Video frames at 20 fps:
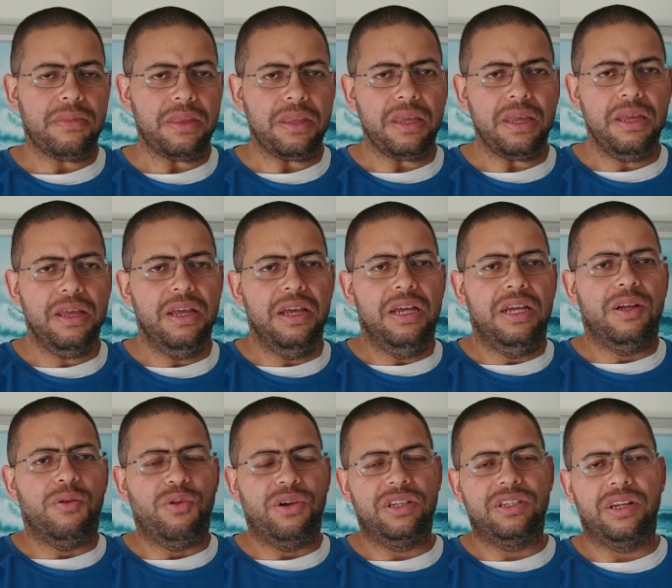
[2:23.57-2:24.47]
the
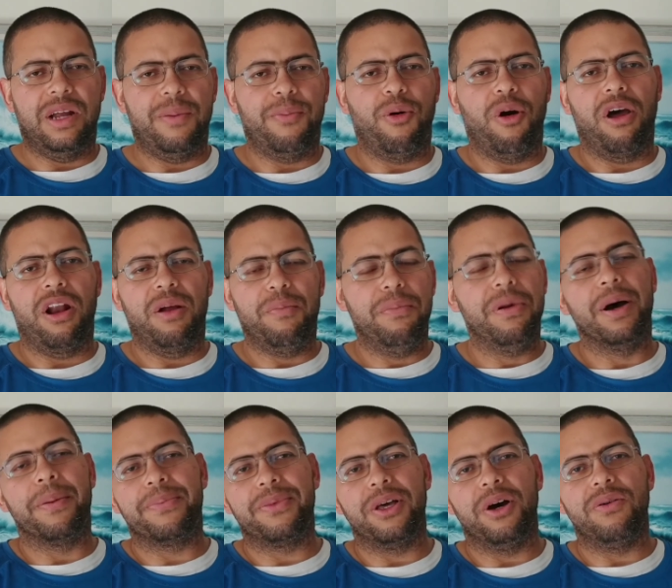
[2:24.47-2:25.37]
reason I brought him
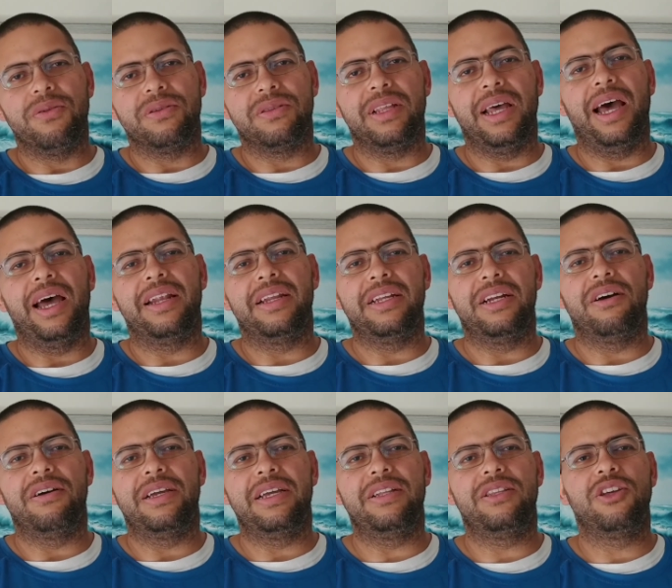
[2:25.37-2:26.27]
up though is that you
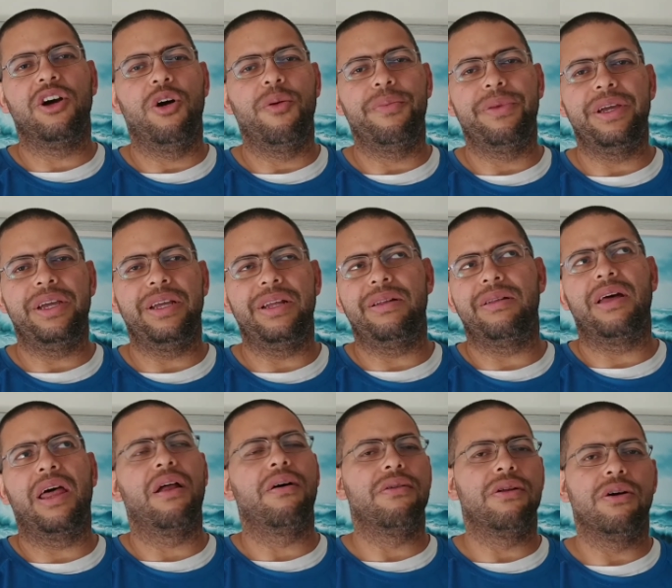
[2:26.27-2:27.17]
know he told me I
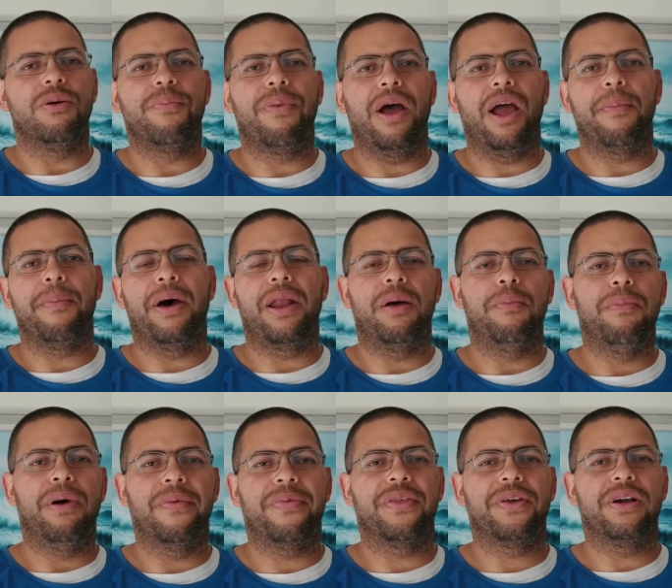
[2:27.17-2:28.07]
don't know probably about a
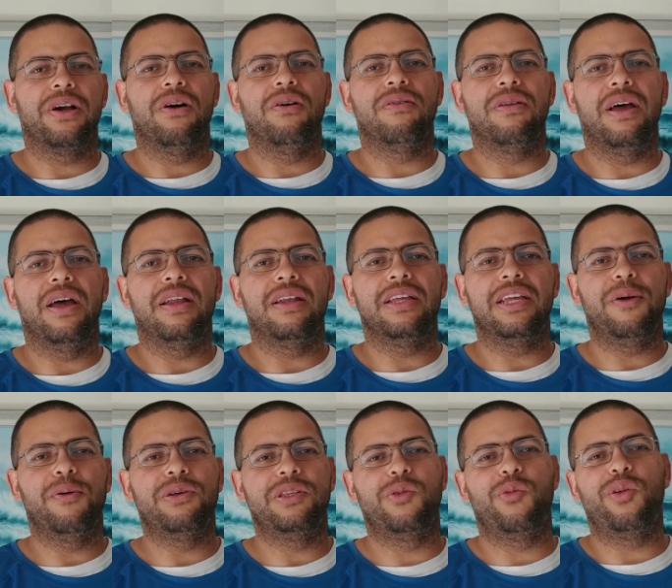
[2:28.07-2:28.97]
month ago that he
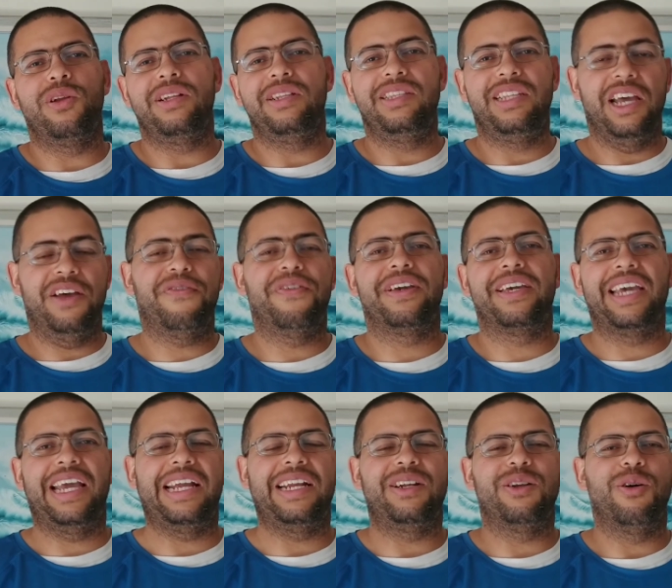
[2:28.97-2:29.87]
wasn't really
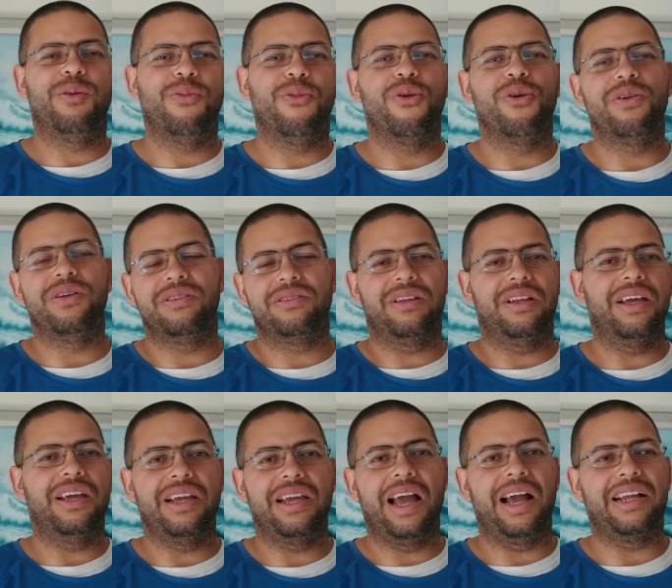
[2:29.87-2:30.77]
defecating no more. He said,
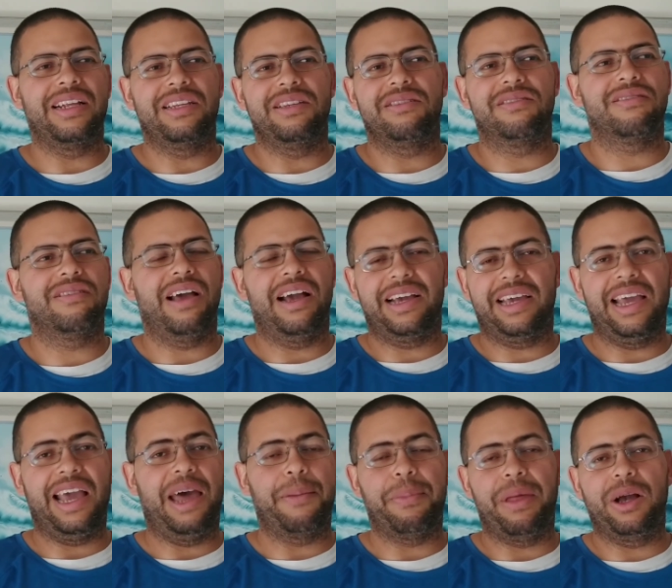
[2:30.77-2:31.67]
"Hey, I just I,
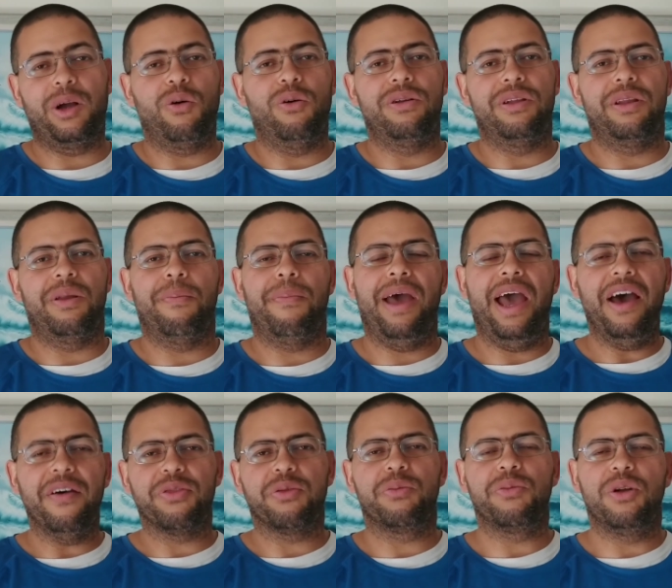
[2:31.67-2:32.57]
I'm not going to the
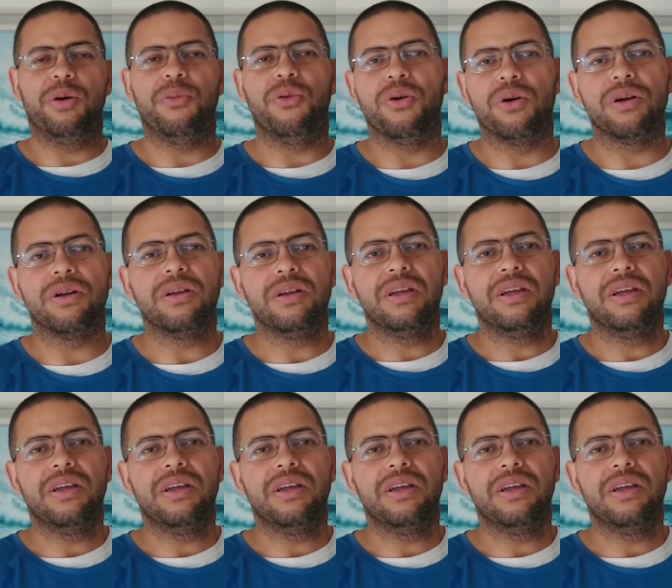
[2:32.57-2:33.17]
bathroom no more."